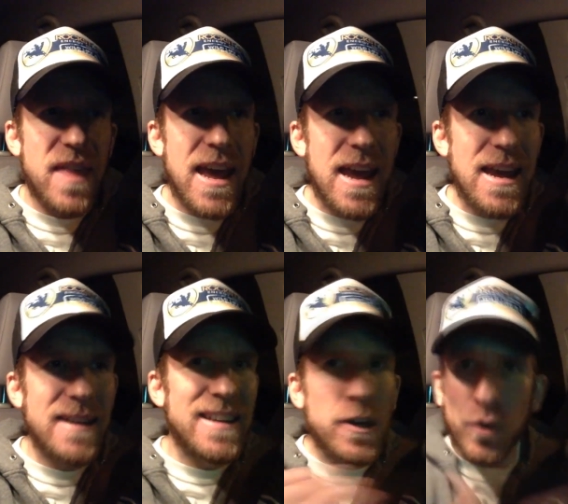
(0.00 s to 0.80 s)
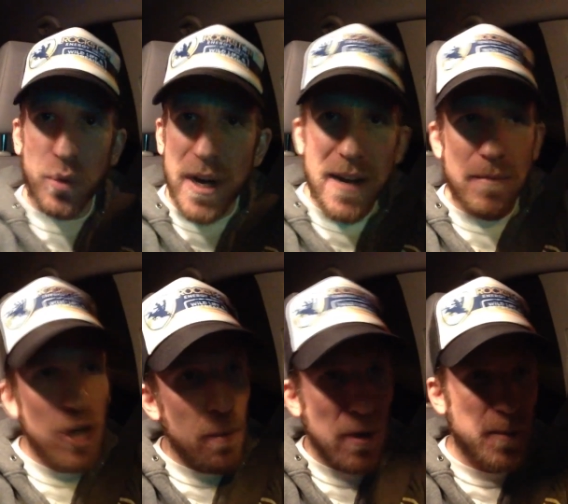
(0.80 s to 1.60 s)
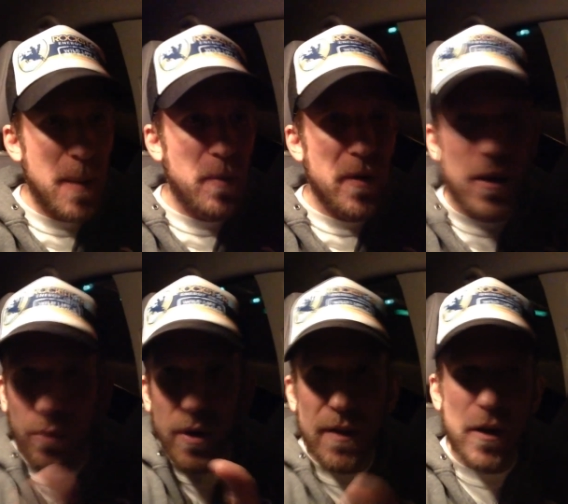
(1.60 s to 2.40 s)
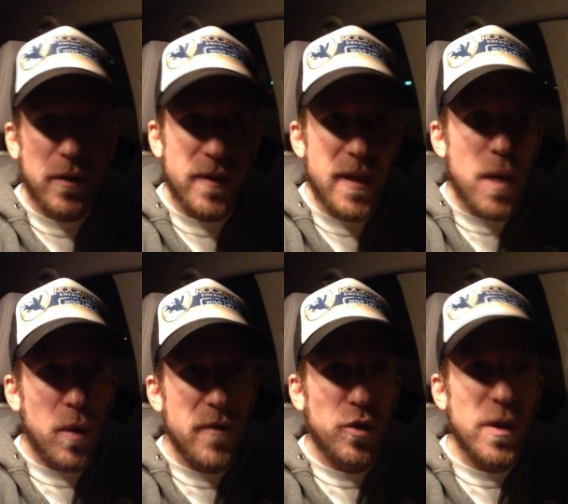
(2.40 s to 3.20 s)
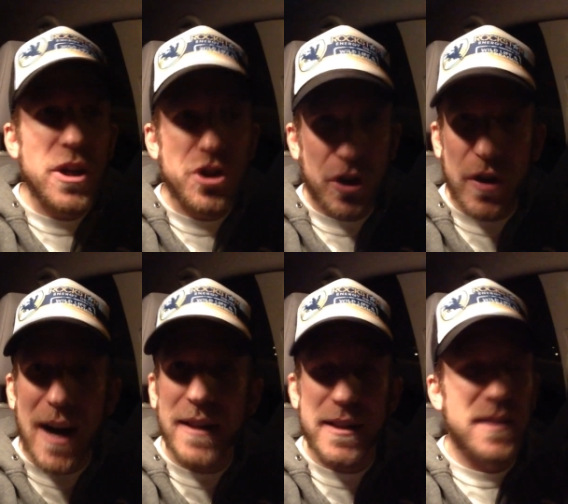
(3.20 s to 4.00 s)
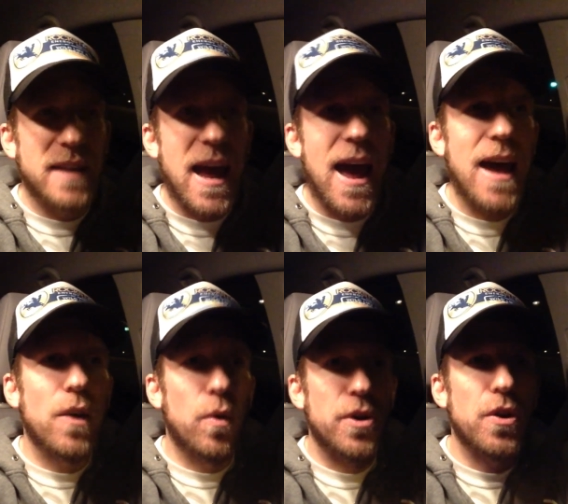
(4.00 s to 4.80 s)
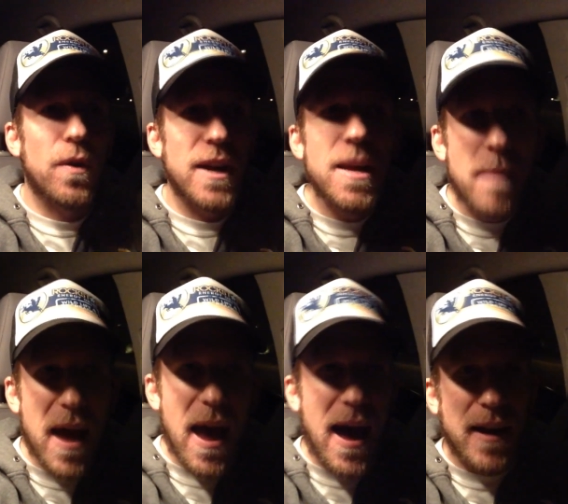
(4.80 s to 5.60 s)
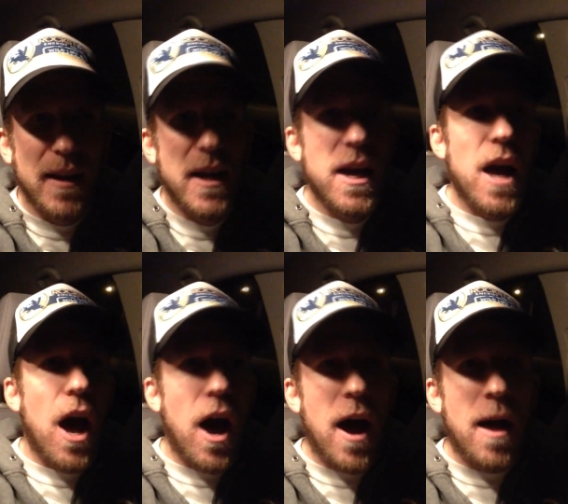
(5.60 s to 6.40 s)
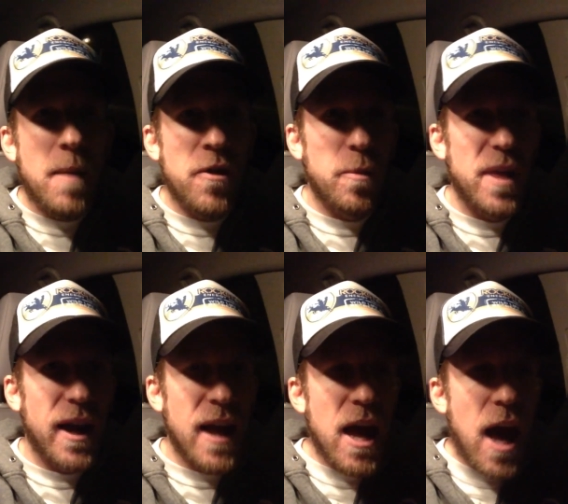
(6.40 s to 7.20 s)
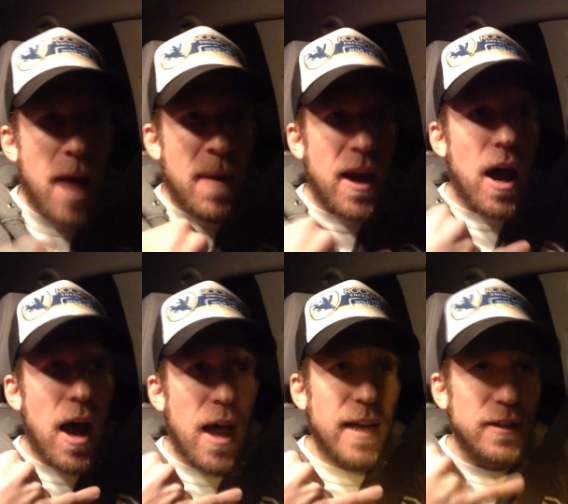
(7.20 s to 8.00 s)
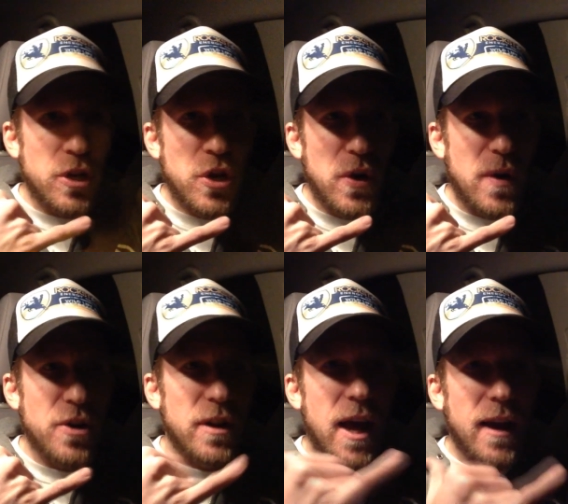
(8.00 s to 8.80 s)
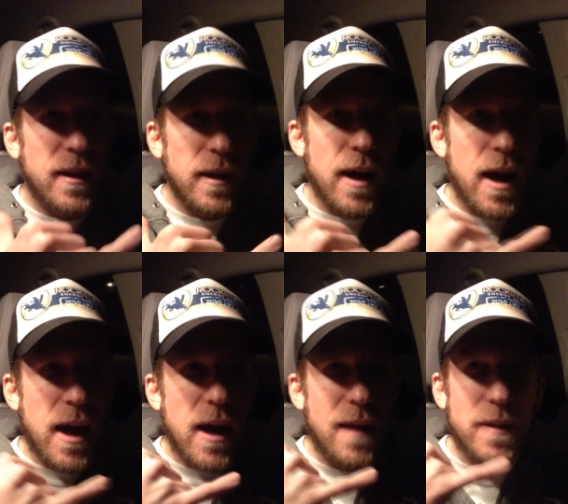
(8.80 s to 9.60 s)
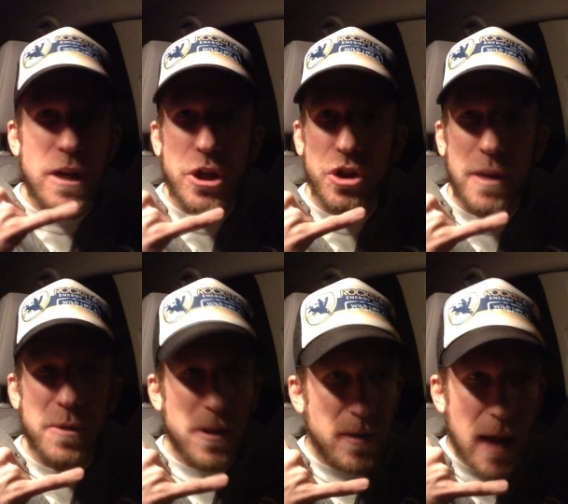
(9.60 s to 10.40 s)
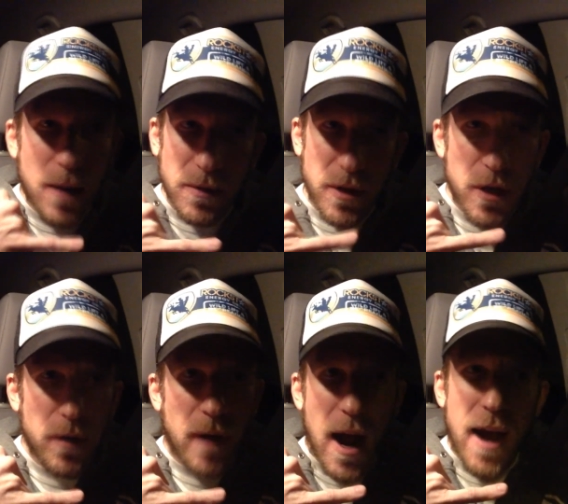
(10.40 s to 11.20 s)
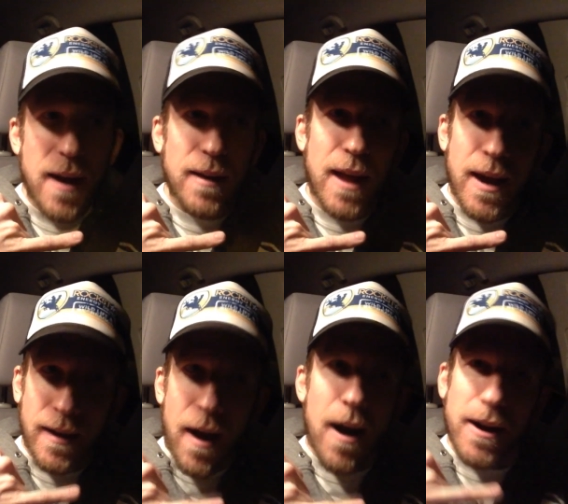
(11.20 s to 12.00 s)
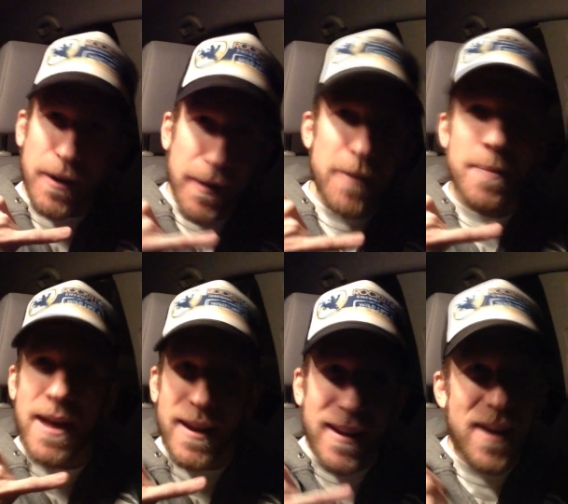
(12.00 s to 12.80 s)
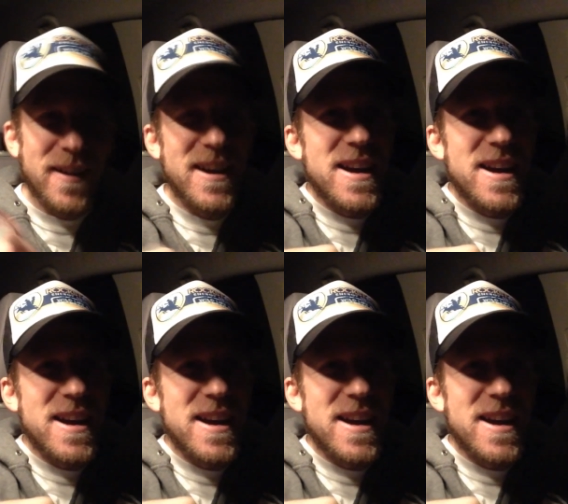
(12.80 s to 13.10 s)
they didn't read. You know, most people they'll read they'll they won't even read your Craigslist ad or your eBay ad. Um, and they'll be like, "Hey man, uh, is it new?" And you're like, uh, "The description said it was new, right?" Like, "All right, cool, man." You know.